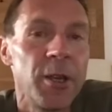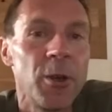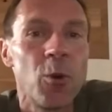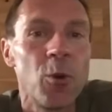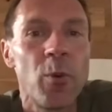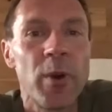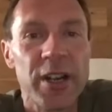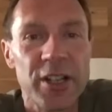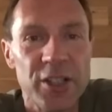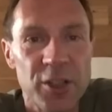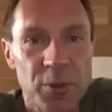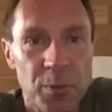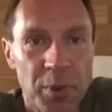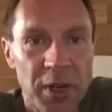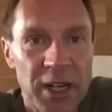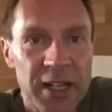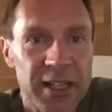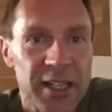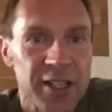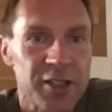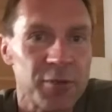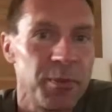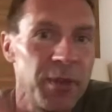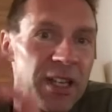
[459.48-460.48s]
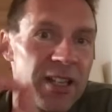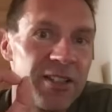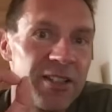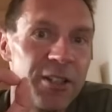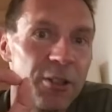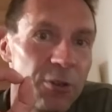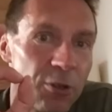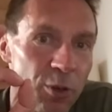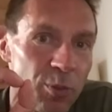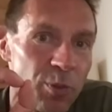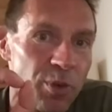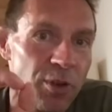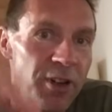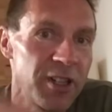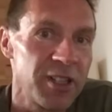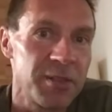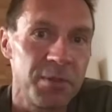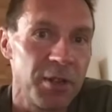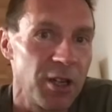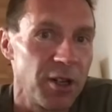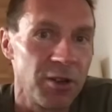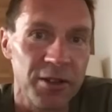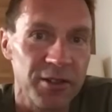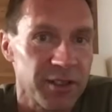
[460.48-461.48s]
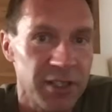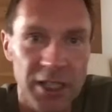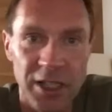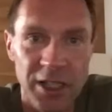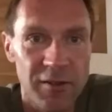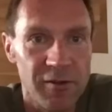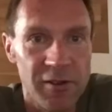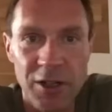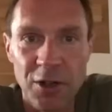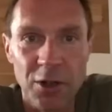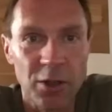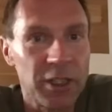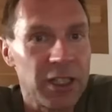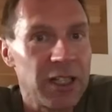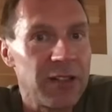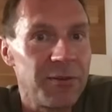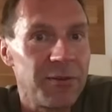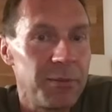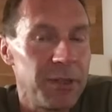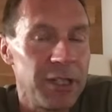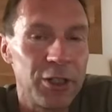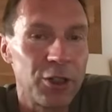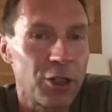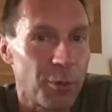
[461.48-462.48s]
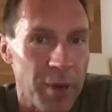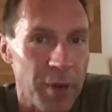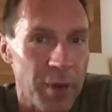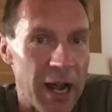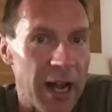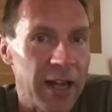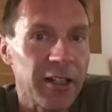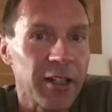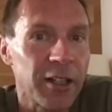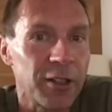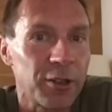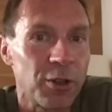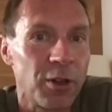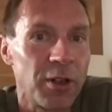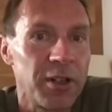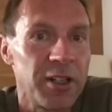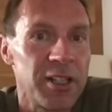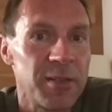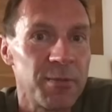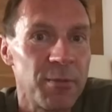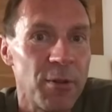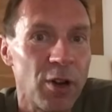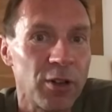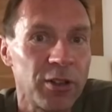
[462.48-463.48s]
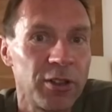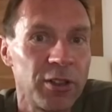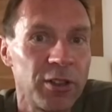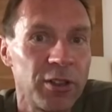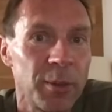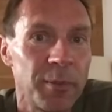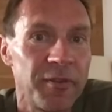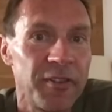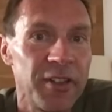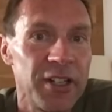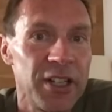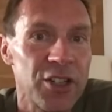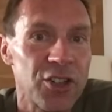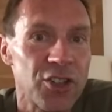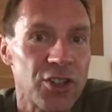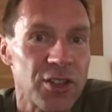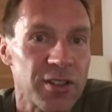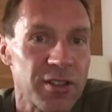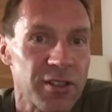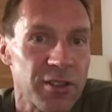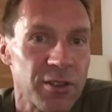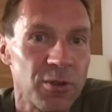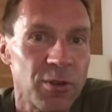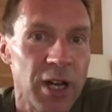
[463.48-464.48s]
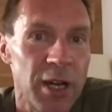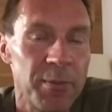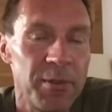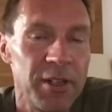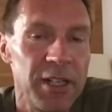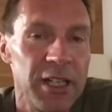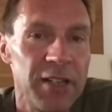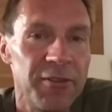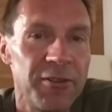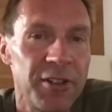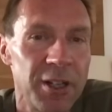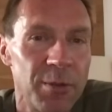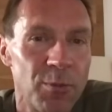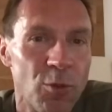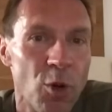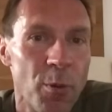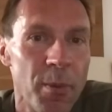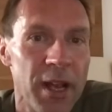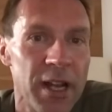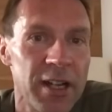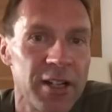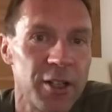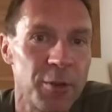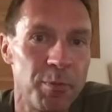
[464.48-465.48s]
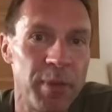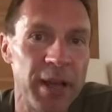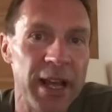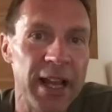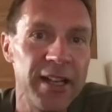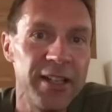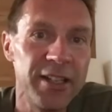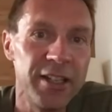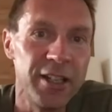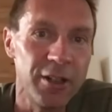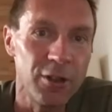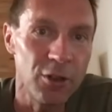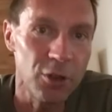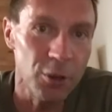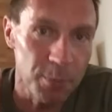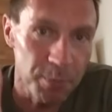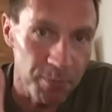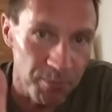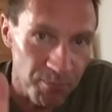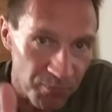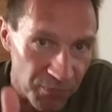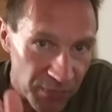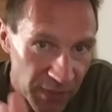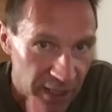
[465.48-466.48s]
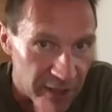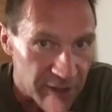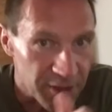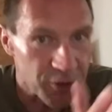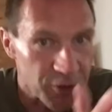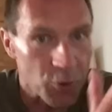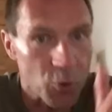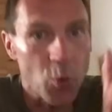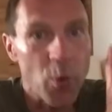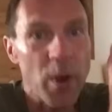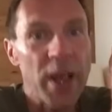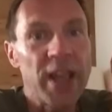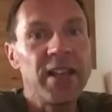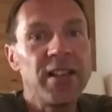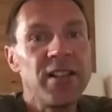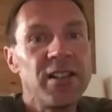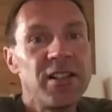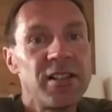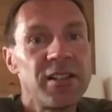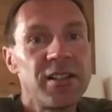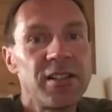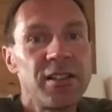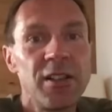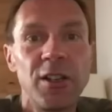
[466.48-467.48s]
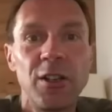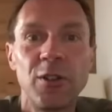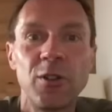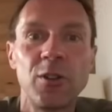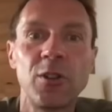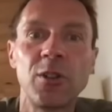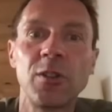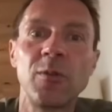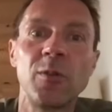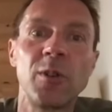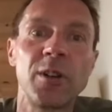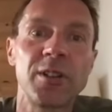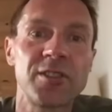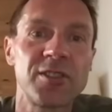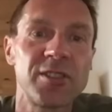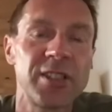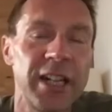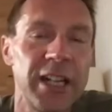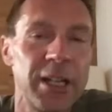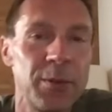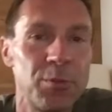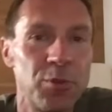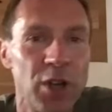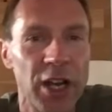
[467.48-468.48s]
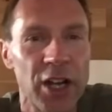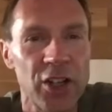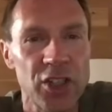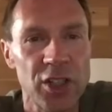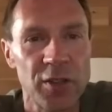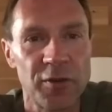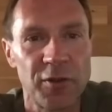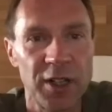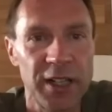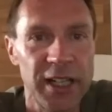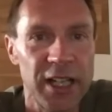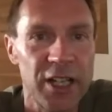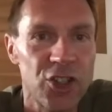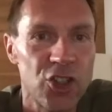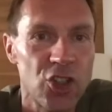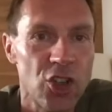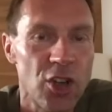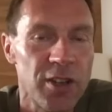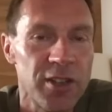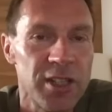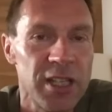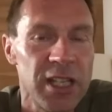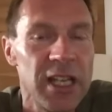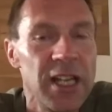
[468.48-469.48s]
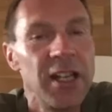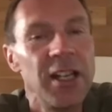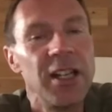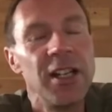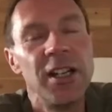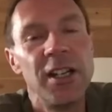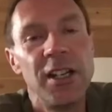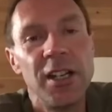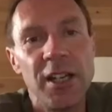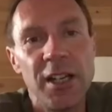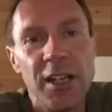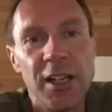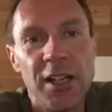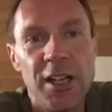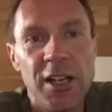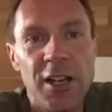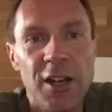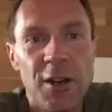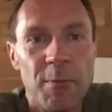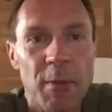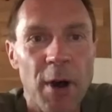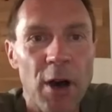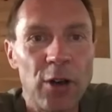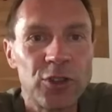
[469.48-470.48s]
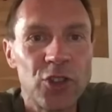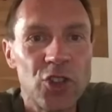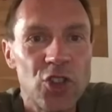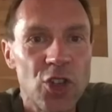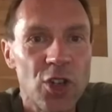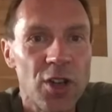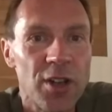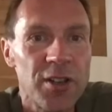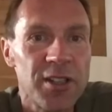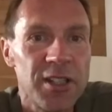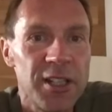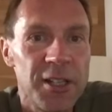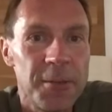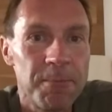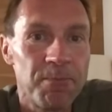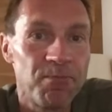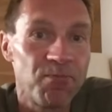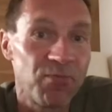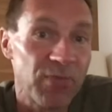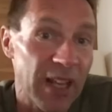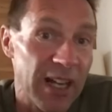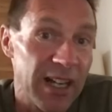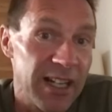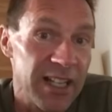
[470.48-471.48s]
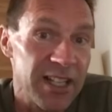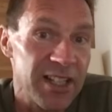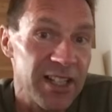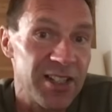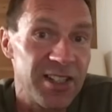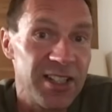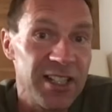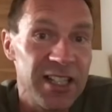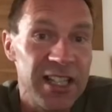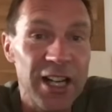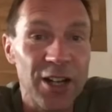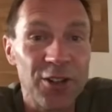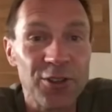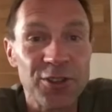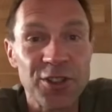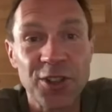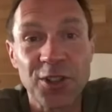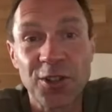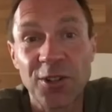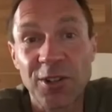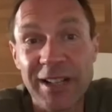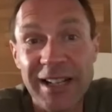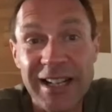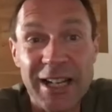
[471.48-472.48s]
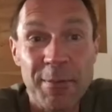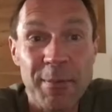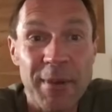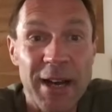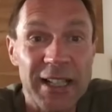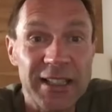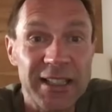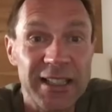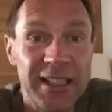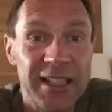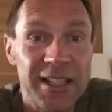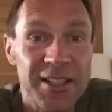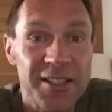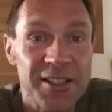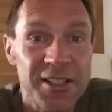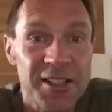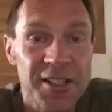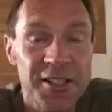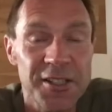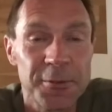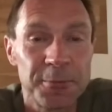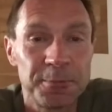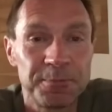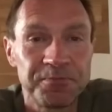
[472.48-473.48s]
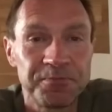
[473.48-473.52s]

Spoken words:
where the sprinters made 0 points because they will not even be top 100 on these mountain top finishes. So I believe in a moment the pendulum swings towards Tadej Pogacar for that jersey. Mountain jersey, let's see how strong Lenny Martinez is.